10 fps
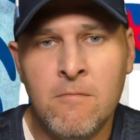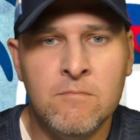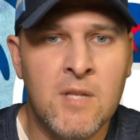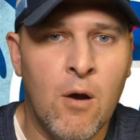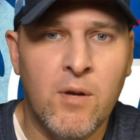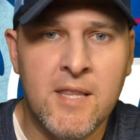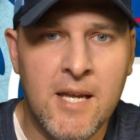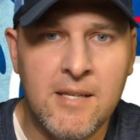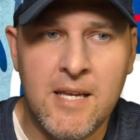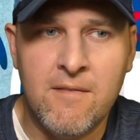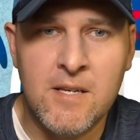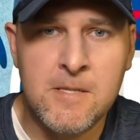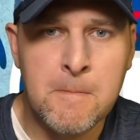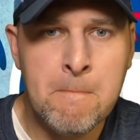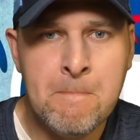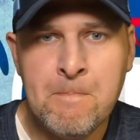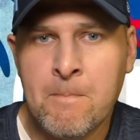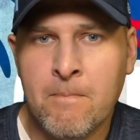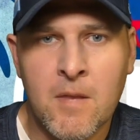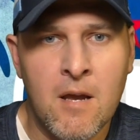Now with Nate Davis,
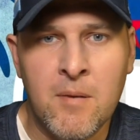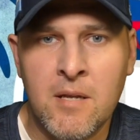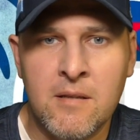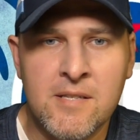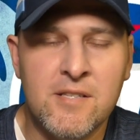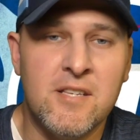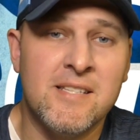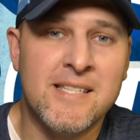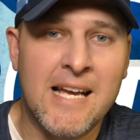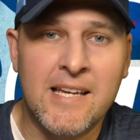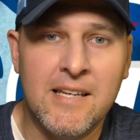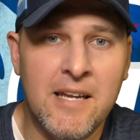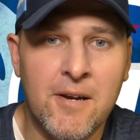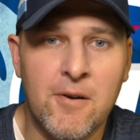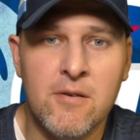I mean, this is his second year.